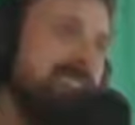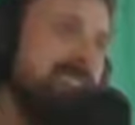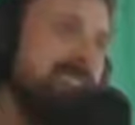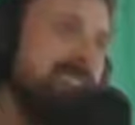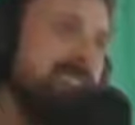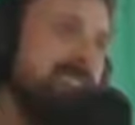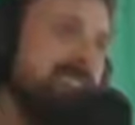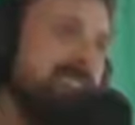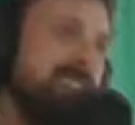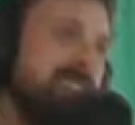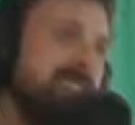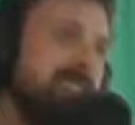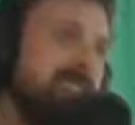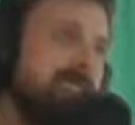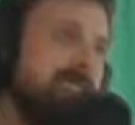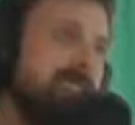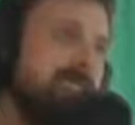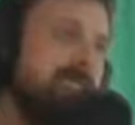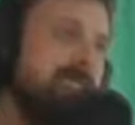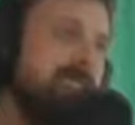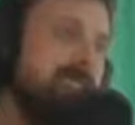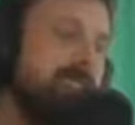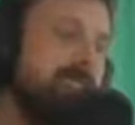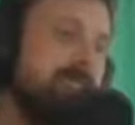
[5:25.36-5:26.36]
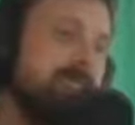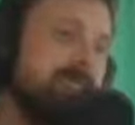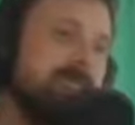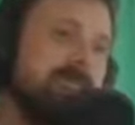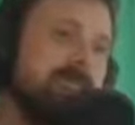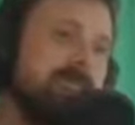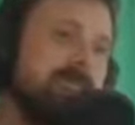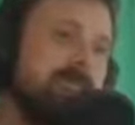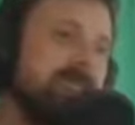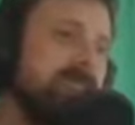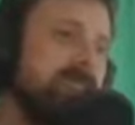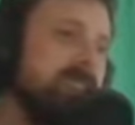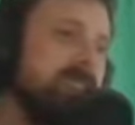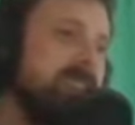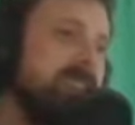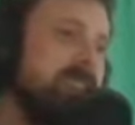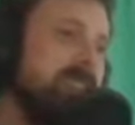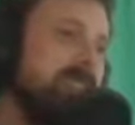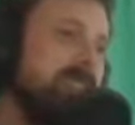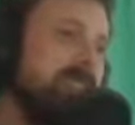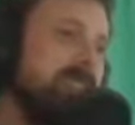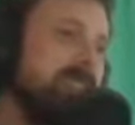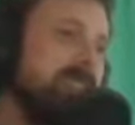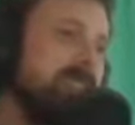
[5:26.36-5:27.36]

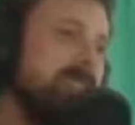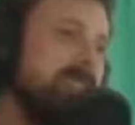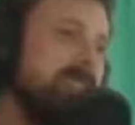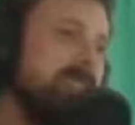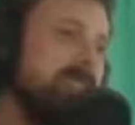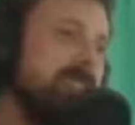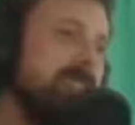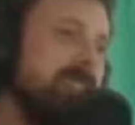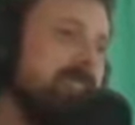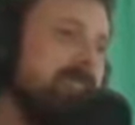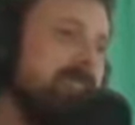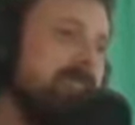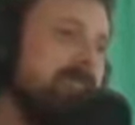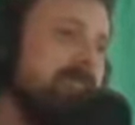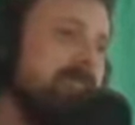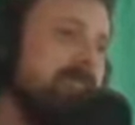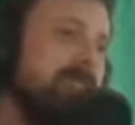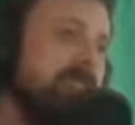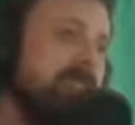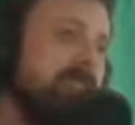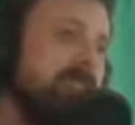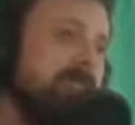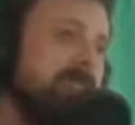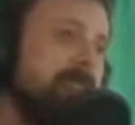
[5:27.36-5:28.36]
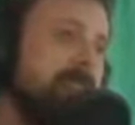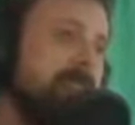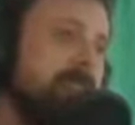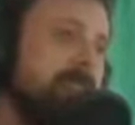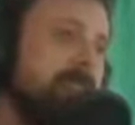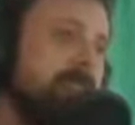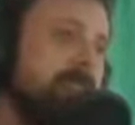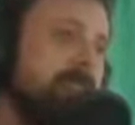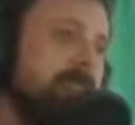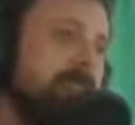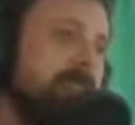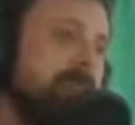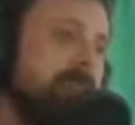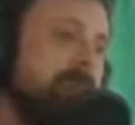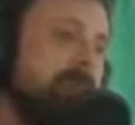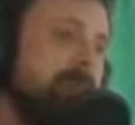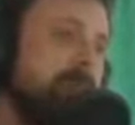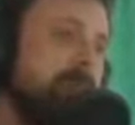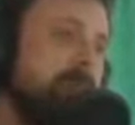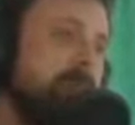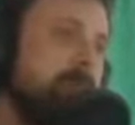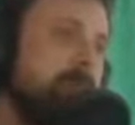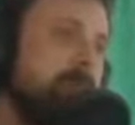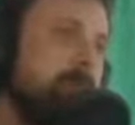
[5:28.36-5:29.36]

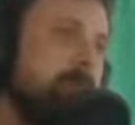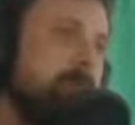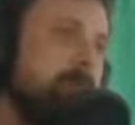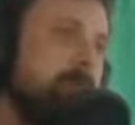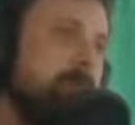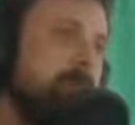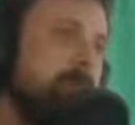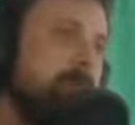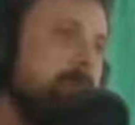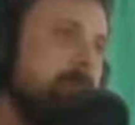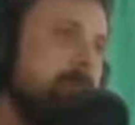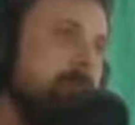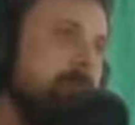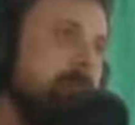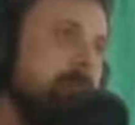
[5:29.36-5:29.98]
(silence)